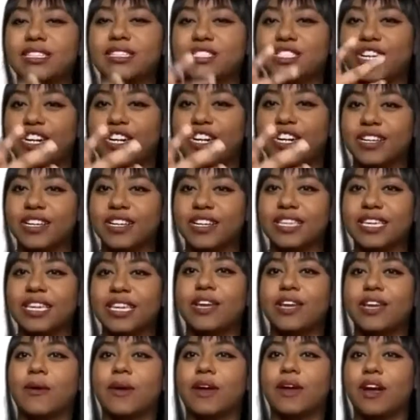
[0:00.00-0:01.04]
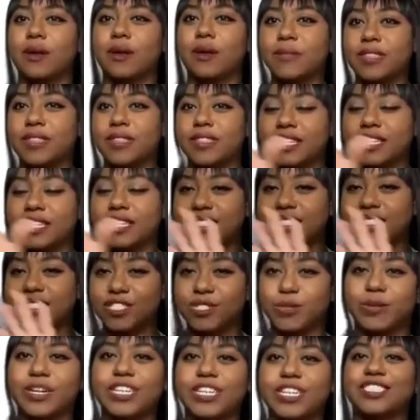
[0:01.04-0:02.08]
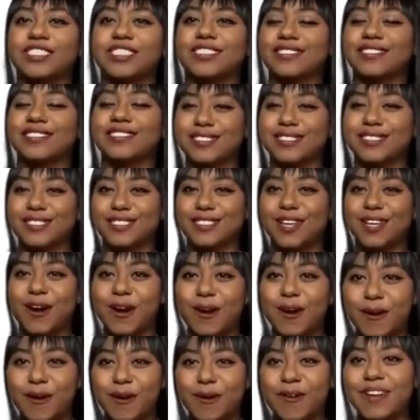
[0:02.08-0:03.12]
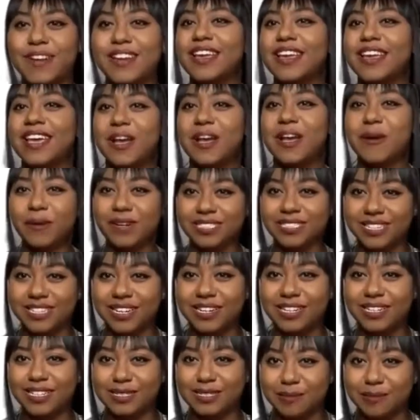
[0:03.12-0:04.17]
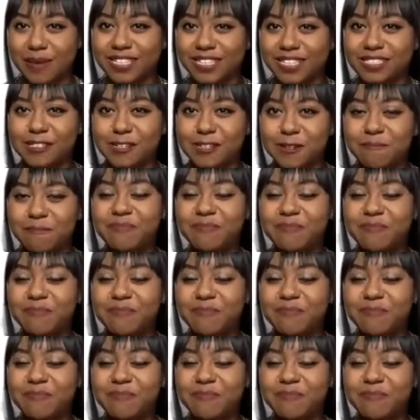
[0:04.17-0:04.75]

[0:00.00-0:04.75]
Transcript: is currently going on with his situations. So it wasn't unexpected.